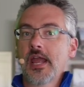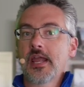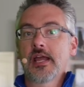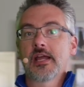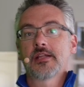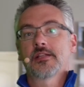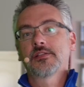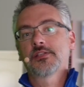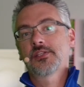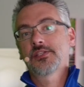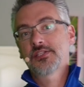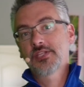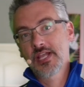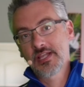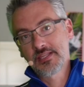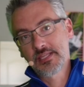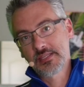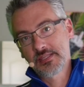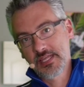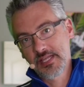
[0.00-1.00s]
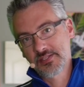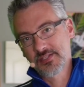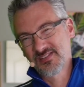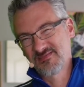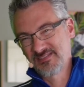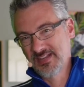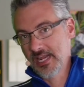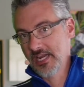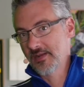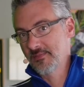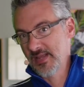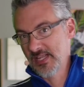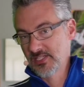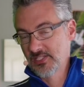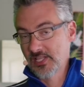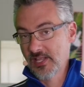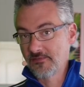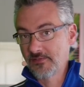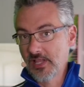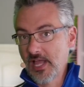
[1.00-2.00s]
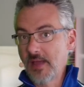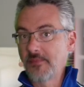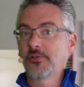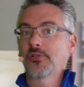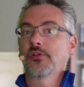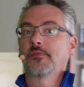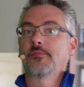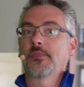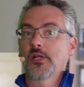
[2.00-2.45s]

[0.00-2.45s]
I say that that's a database level option,